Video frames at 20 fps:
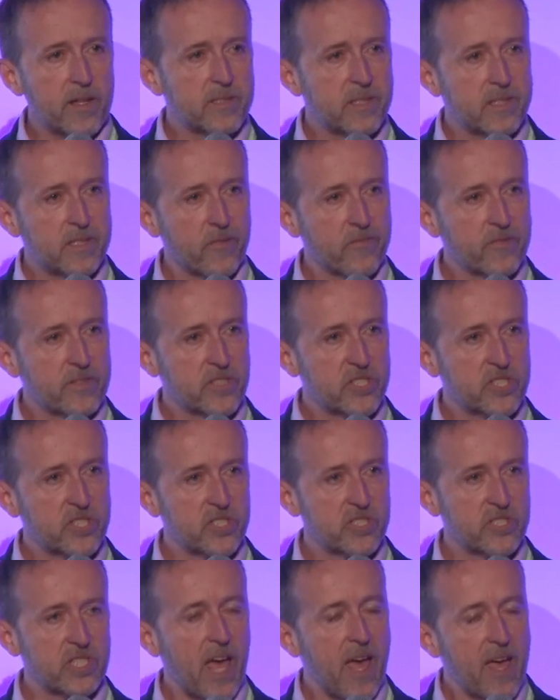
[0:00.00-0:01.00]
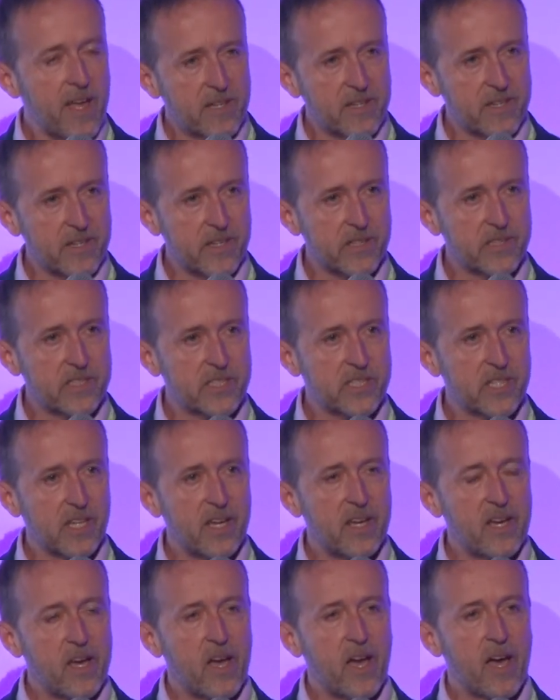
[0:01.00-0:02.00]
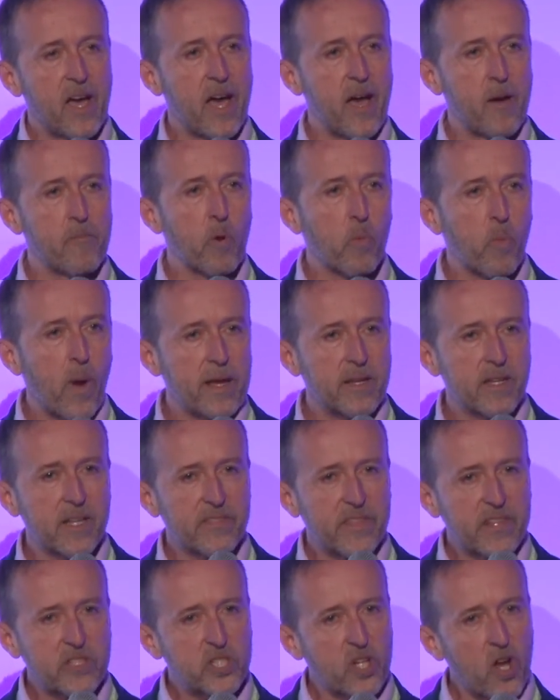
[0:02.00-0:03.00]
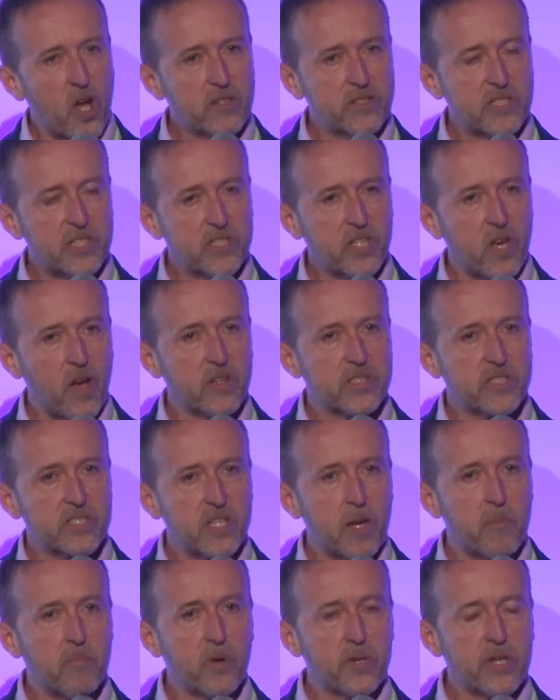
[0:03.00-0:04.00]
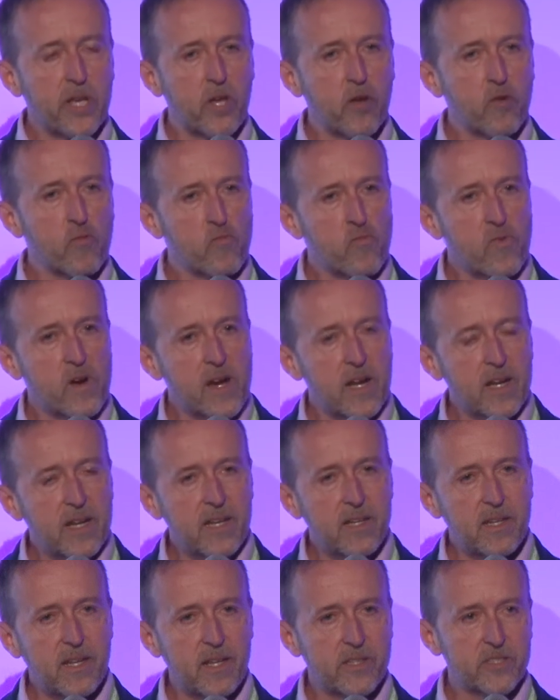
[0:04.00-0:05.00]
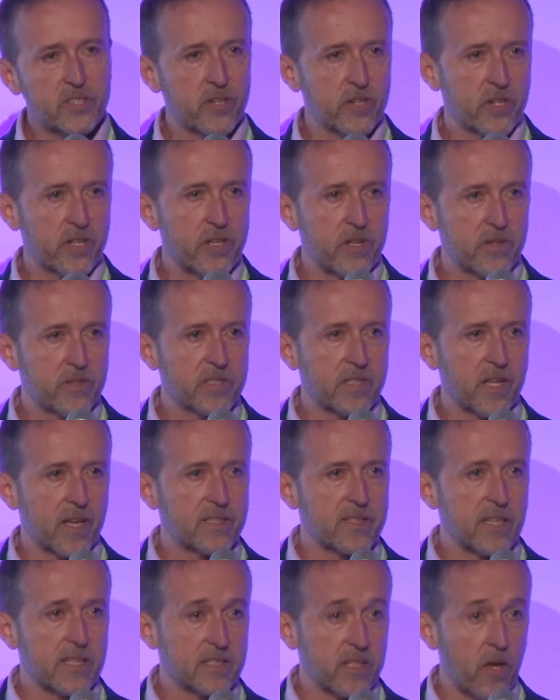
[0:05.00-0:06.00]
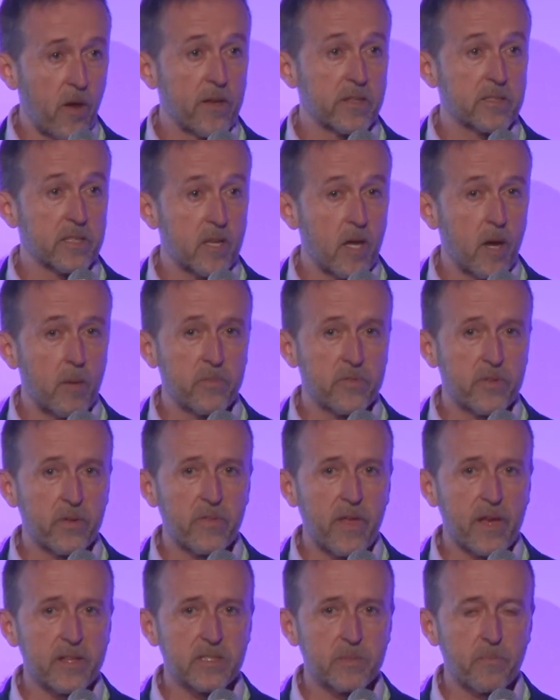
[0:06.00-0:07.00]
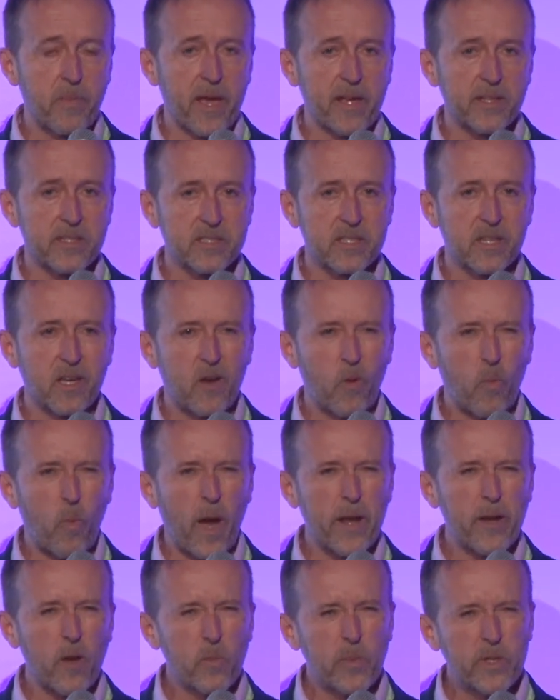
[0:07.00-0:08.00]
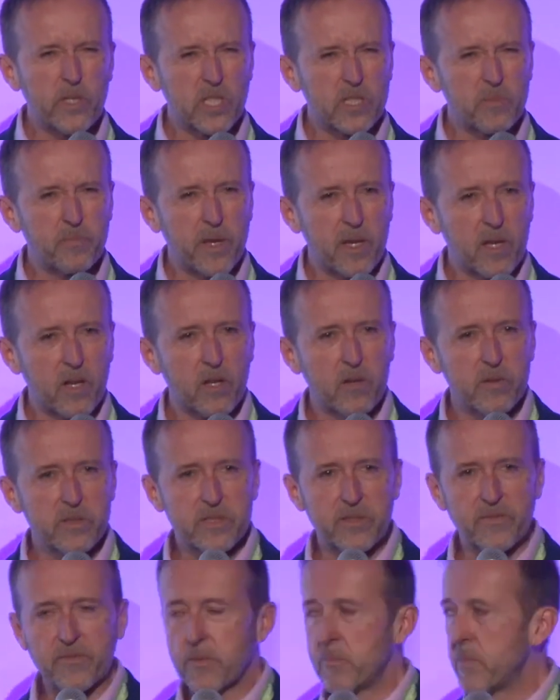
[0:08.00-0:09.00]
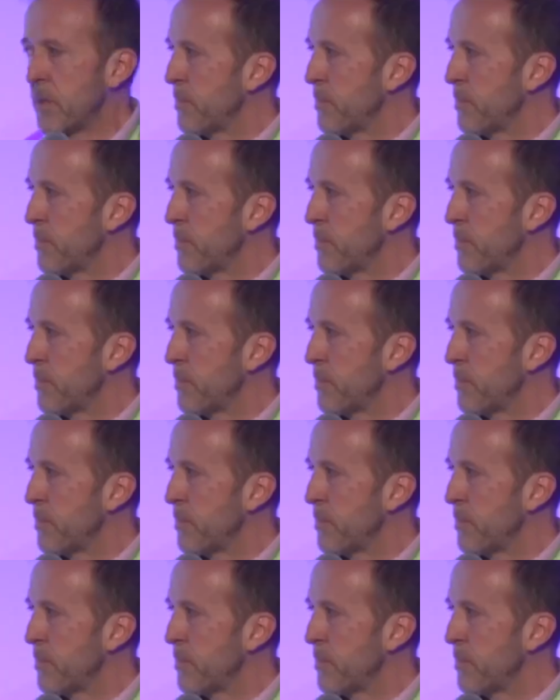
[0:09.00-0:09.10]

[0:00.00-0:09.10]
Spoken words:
to different standards when the chances are somebody who really needs good acoustics is going to come through that space? Why don't we just be inclusive from the